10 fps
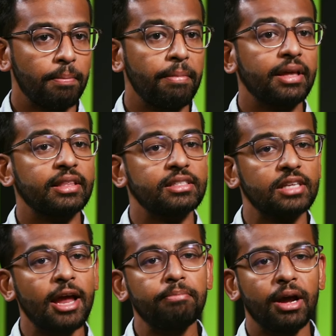make the
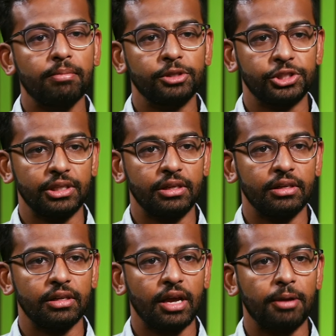standby machine
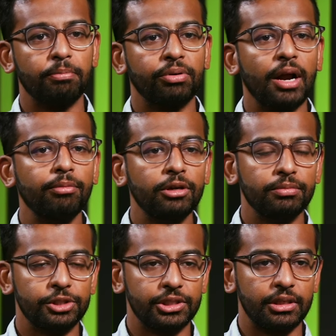and primary
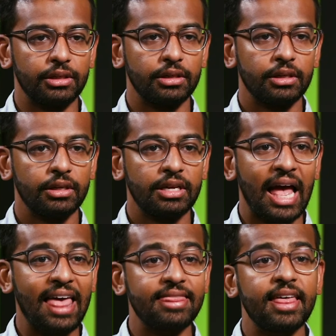machine,
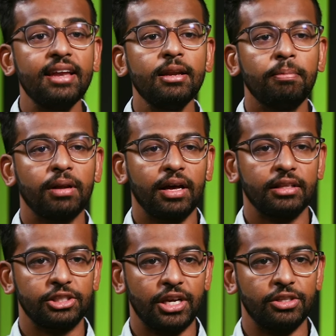and then apply
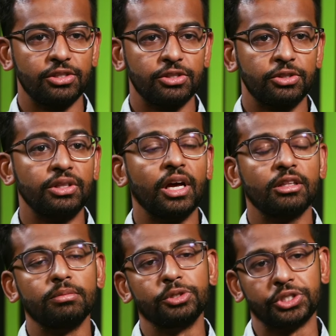the changes to the
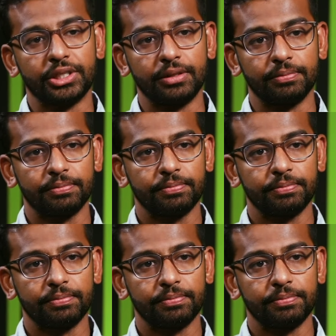other machine.